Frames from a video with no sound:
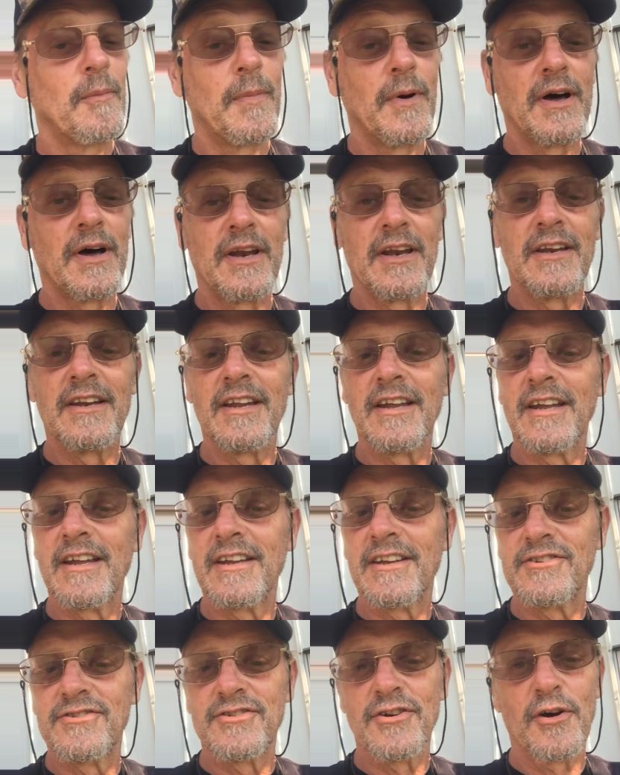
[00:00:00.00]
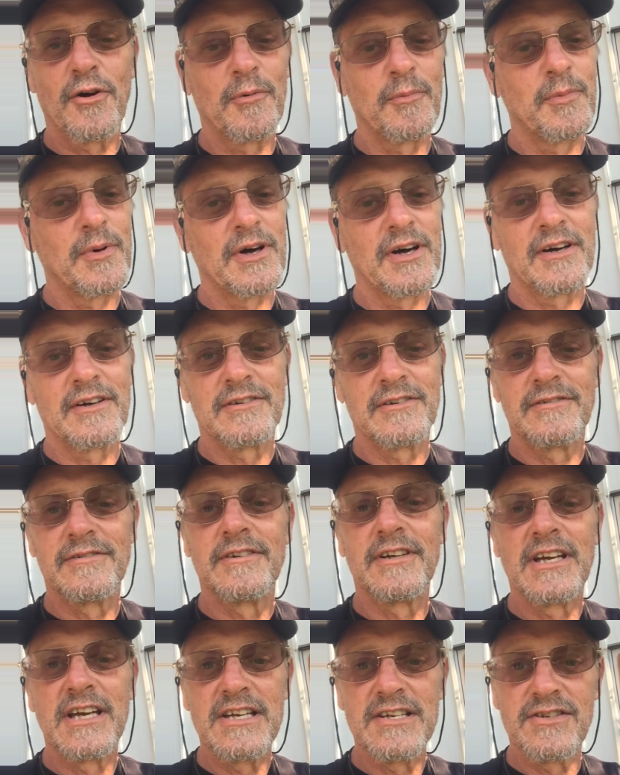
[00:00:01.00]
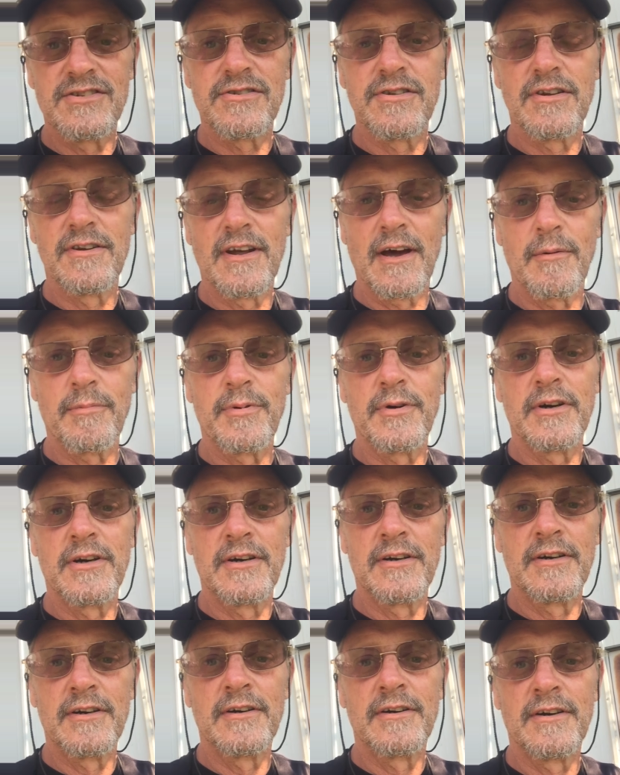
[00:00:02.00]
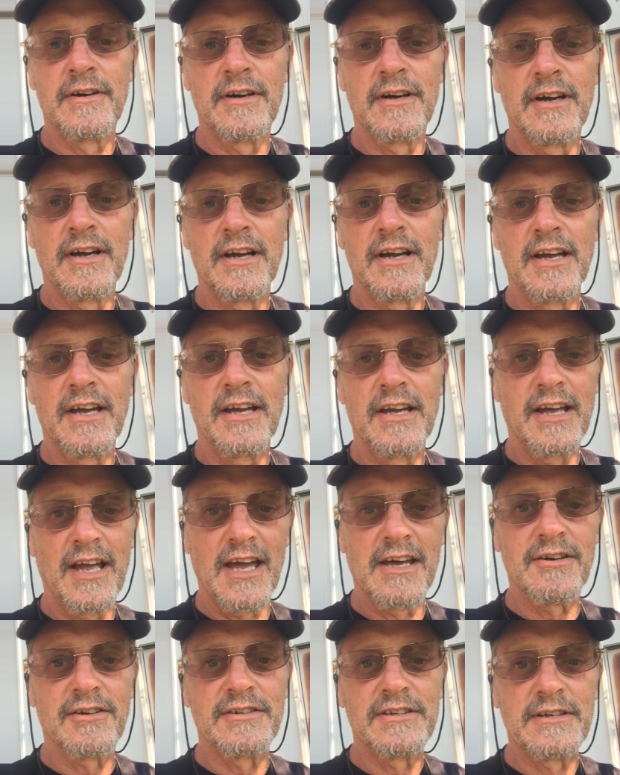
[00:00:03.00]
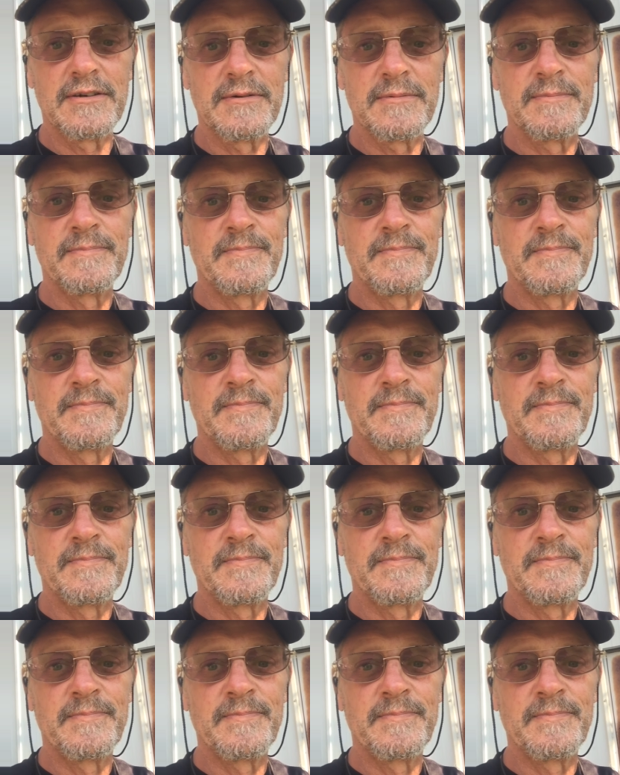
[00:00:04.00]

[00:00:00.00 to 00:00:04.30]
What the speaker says: But Job, he stood up. He handled it.